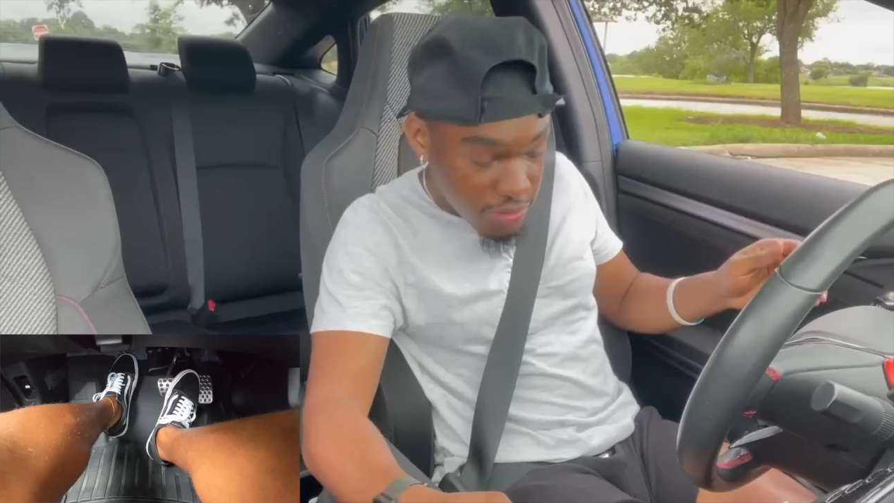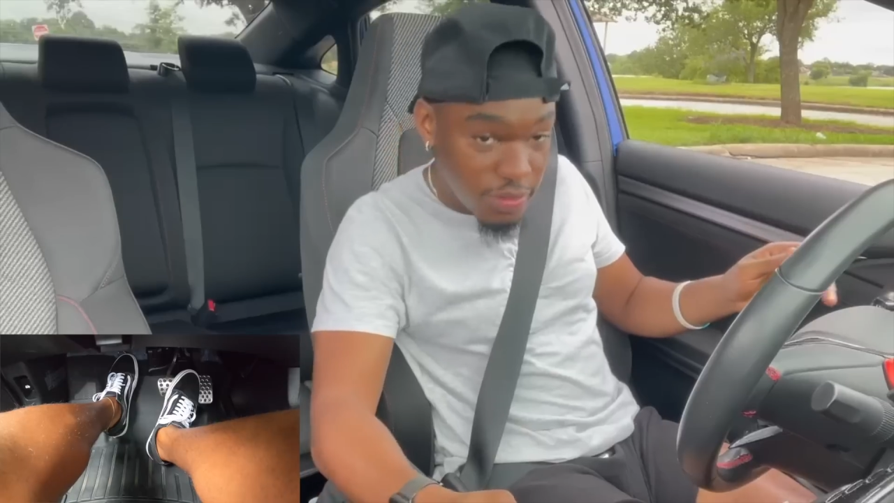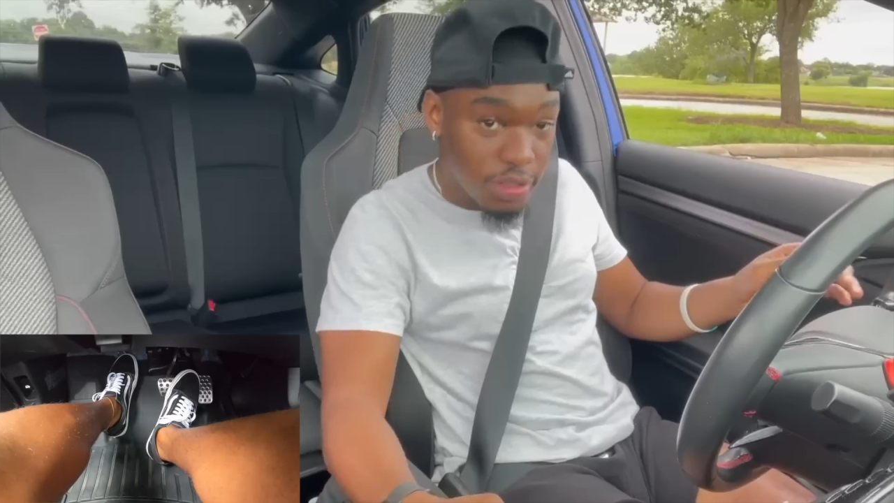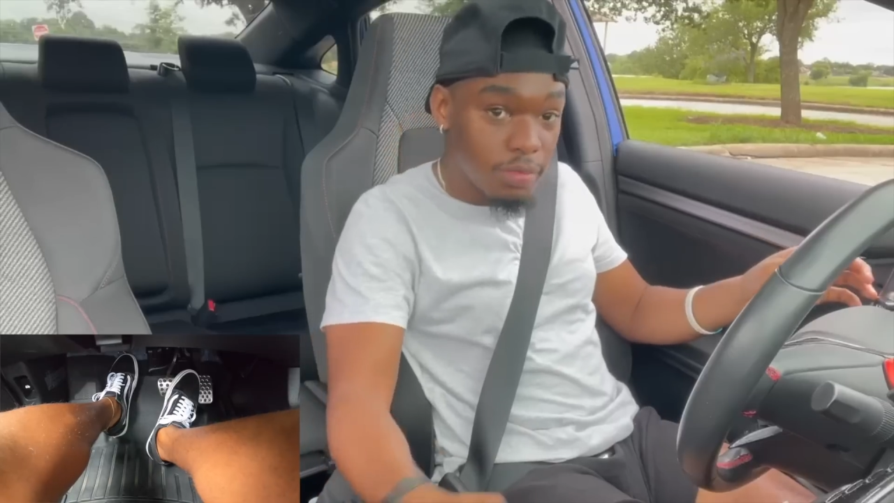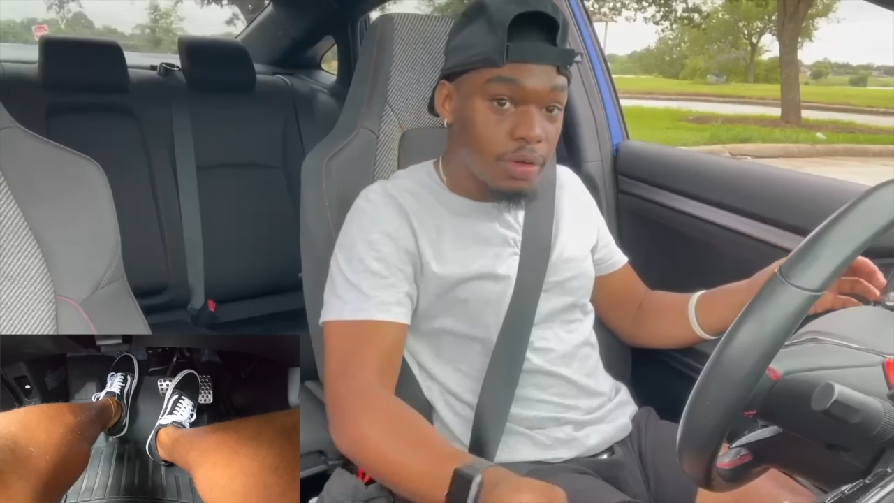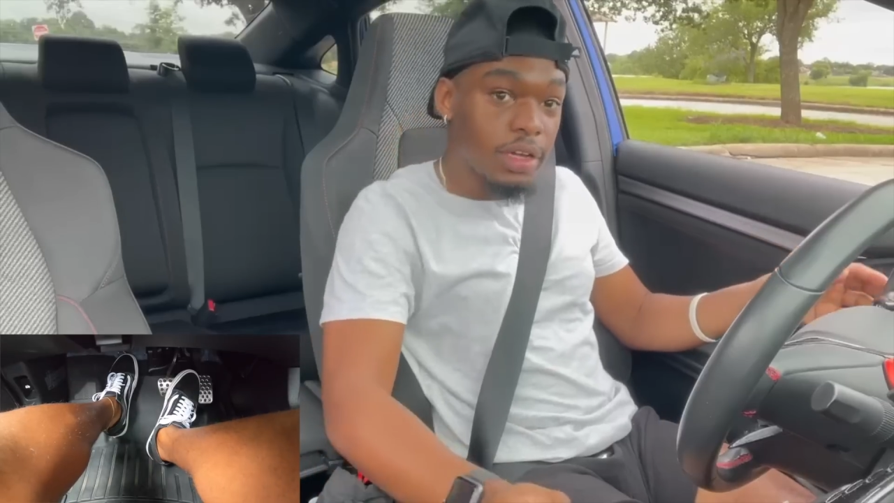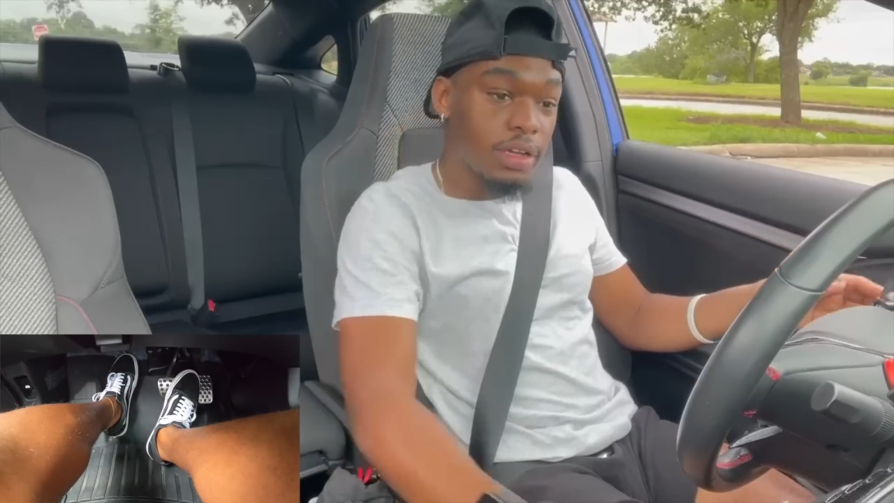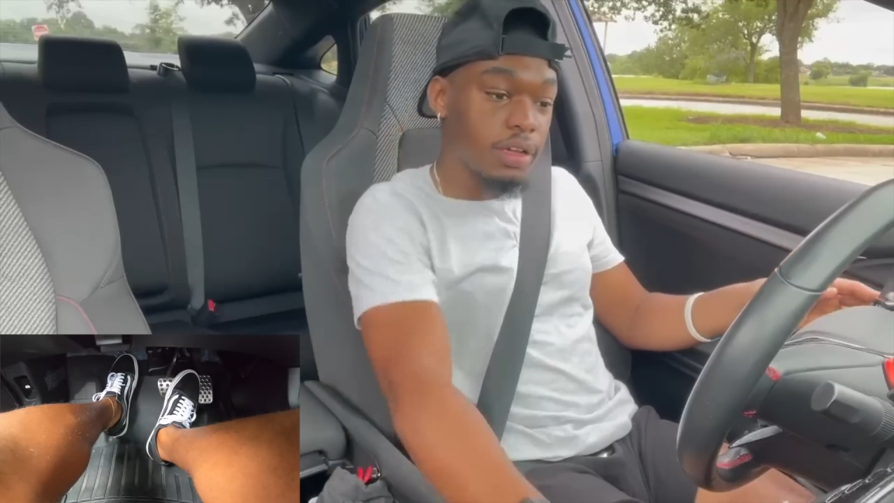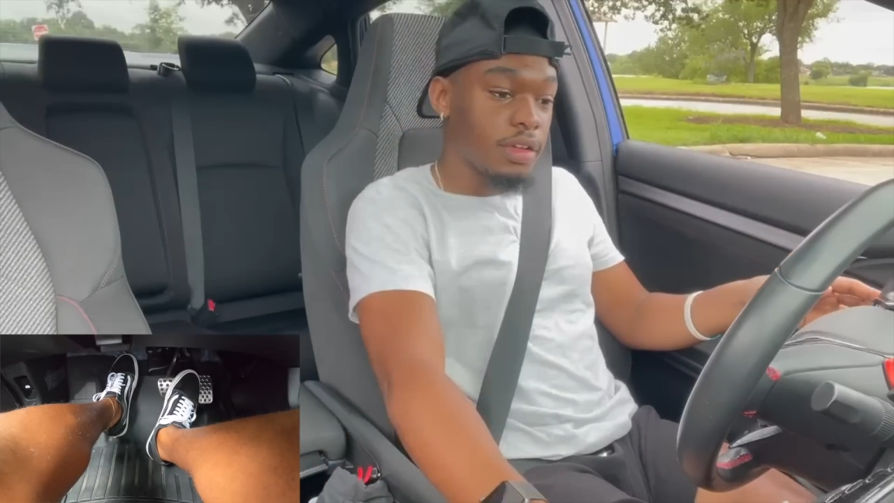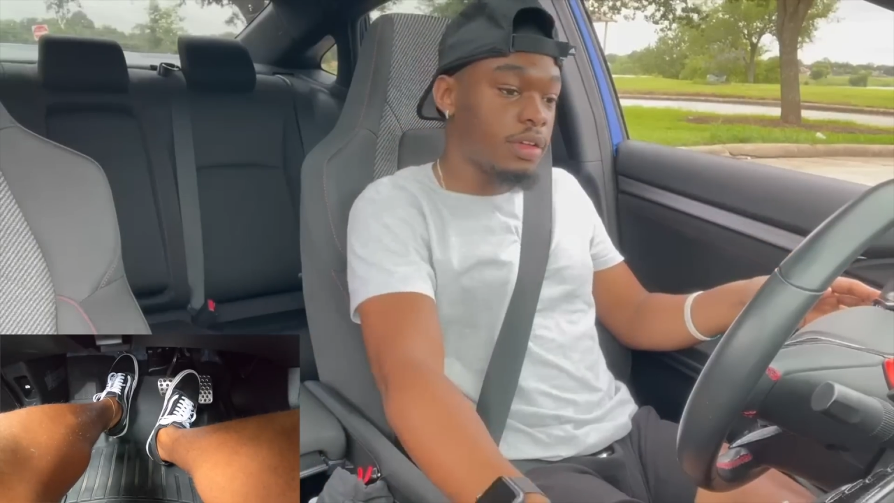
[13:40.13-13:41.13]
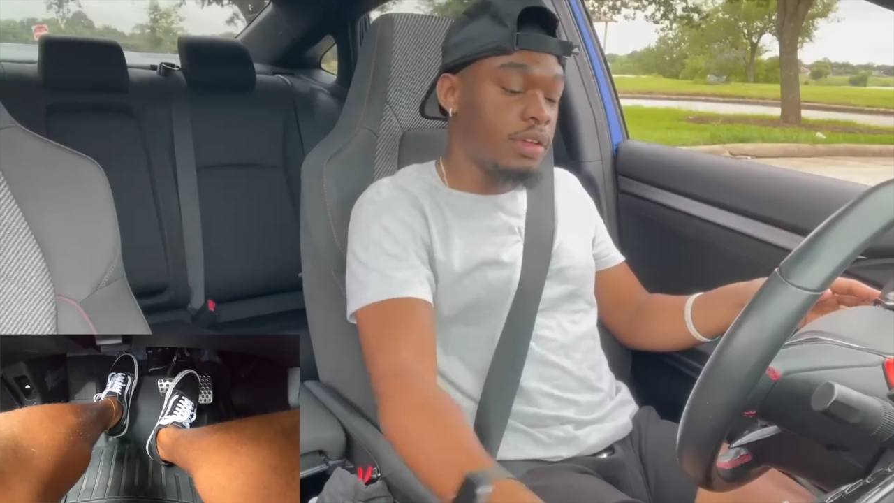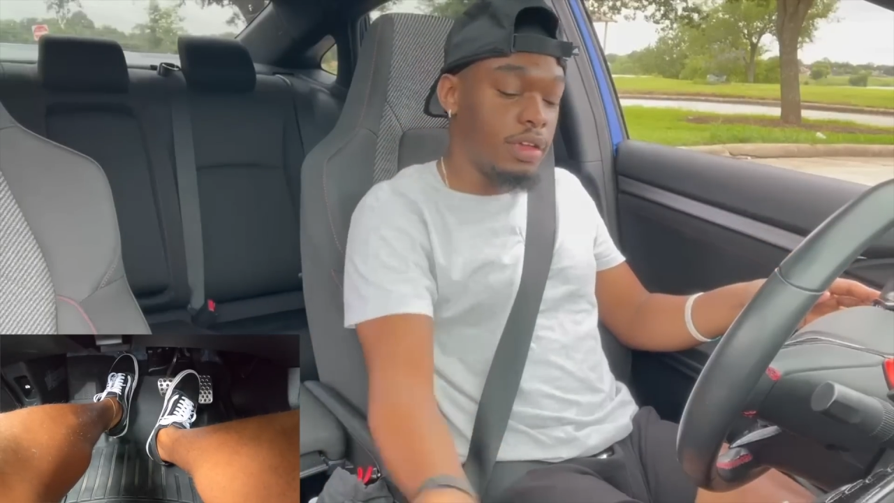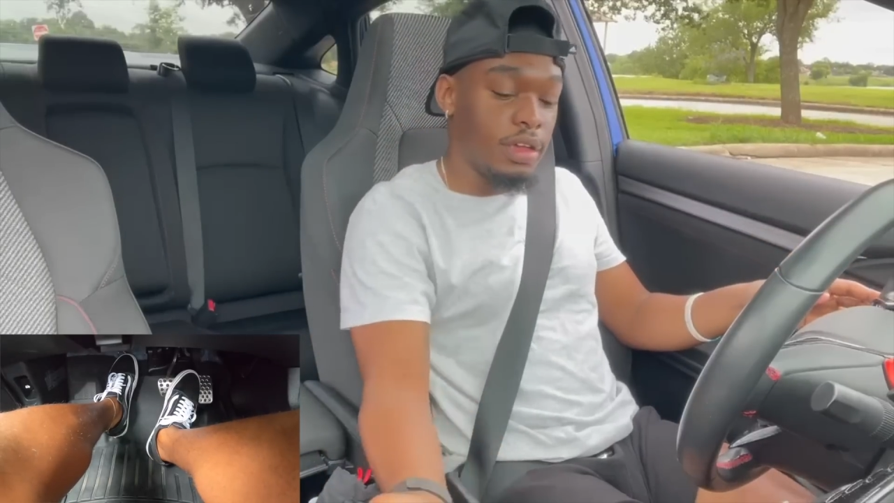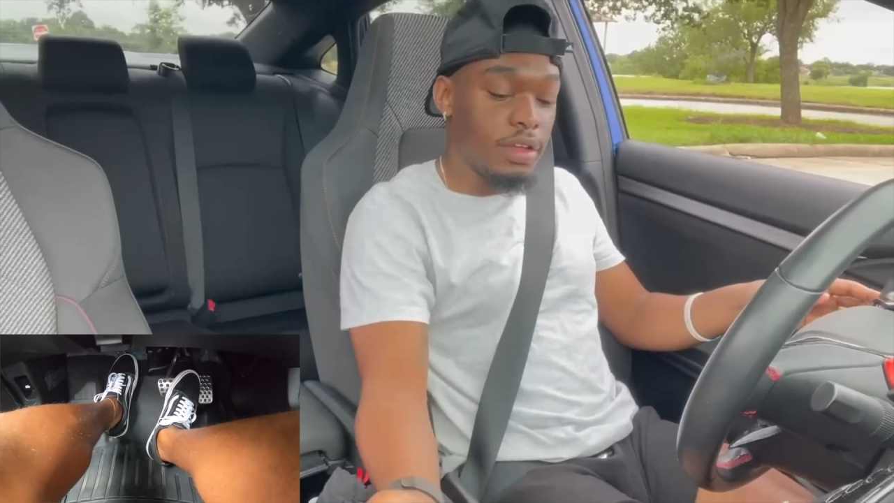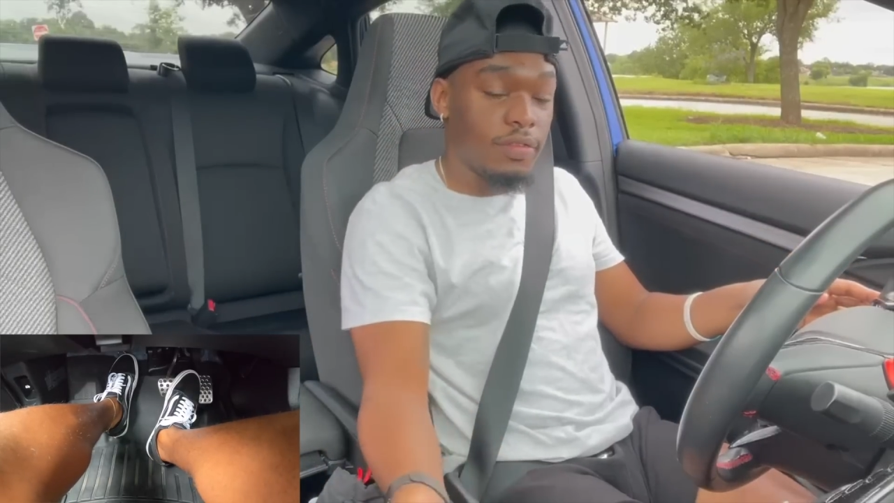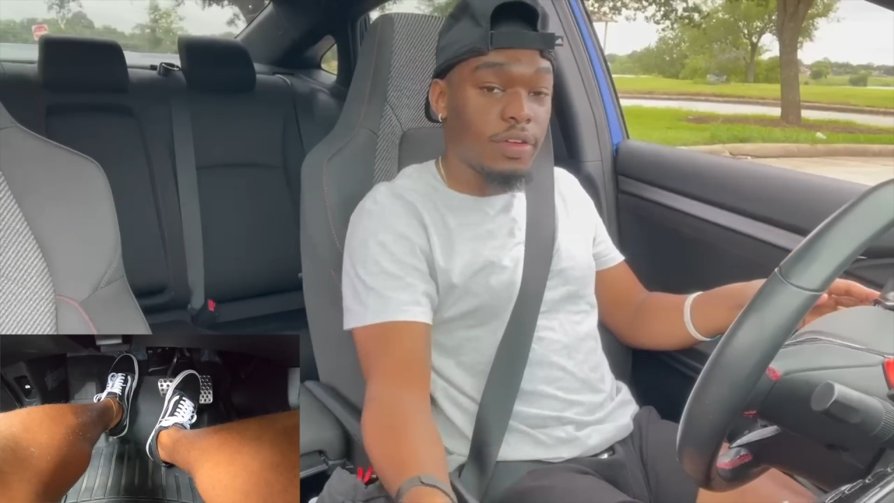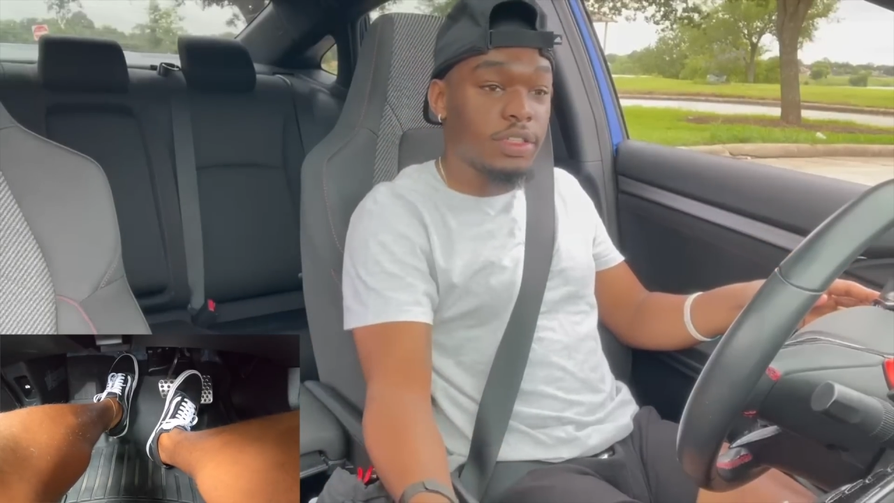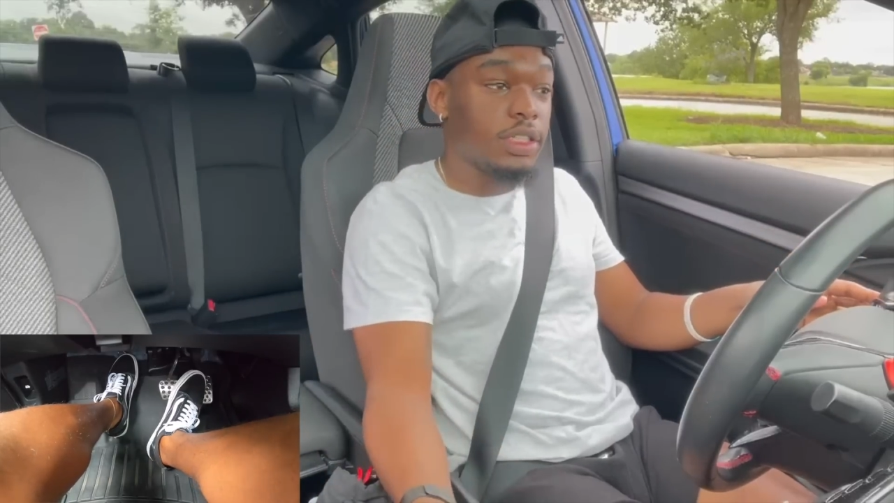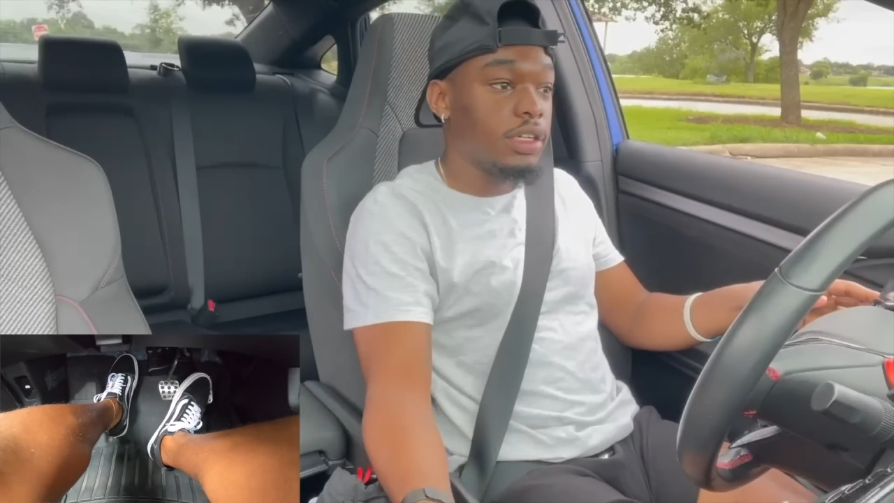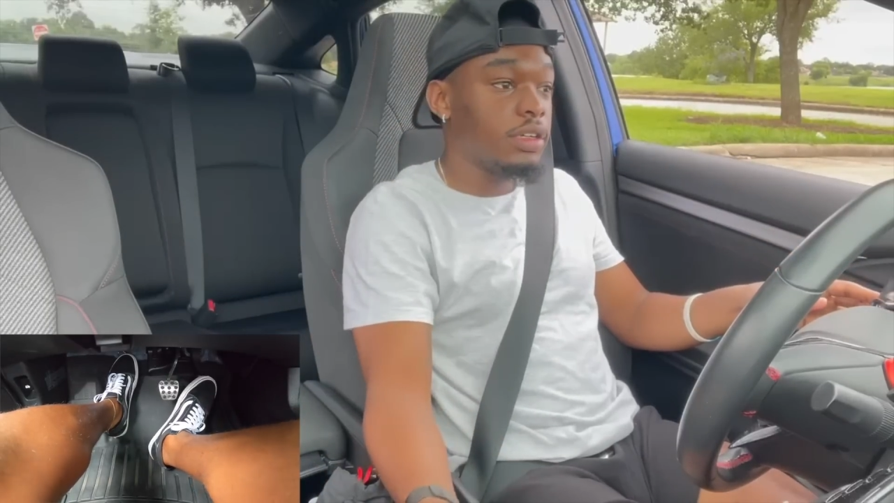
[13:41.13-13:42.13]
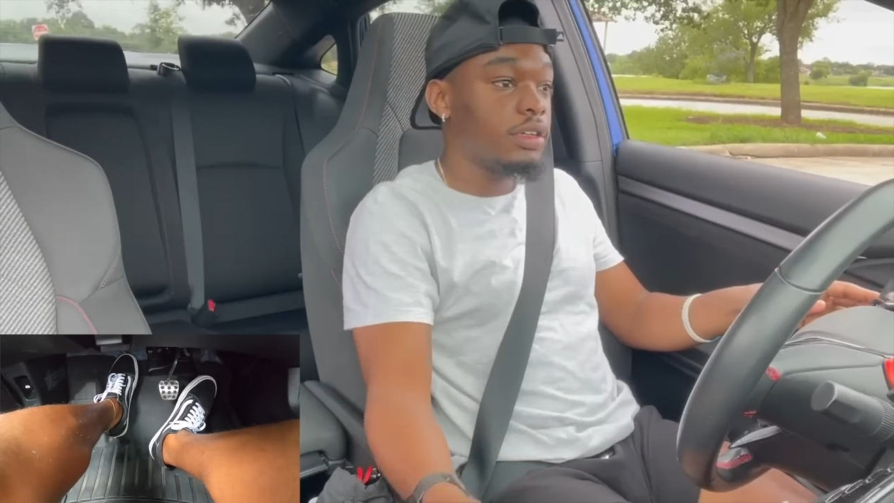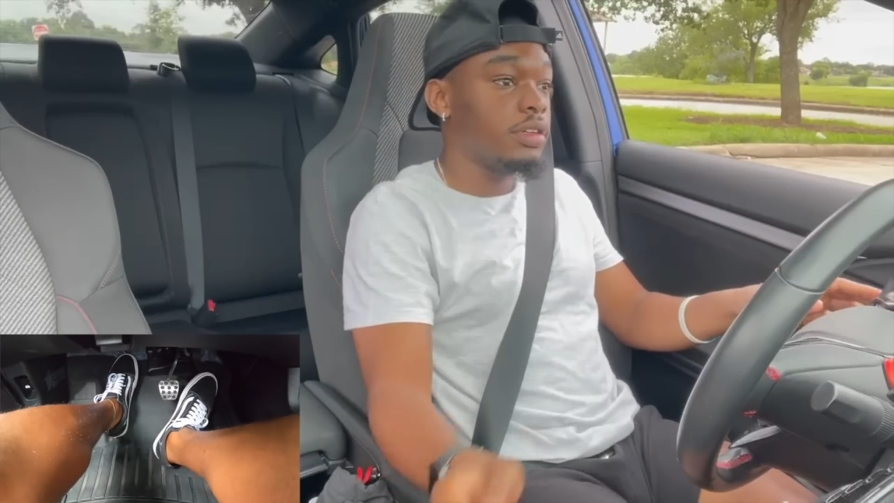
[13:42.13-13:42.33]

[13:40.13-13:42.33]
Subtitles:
foot on brake in first gear,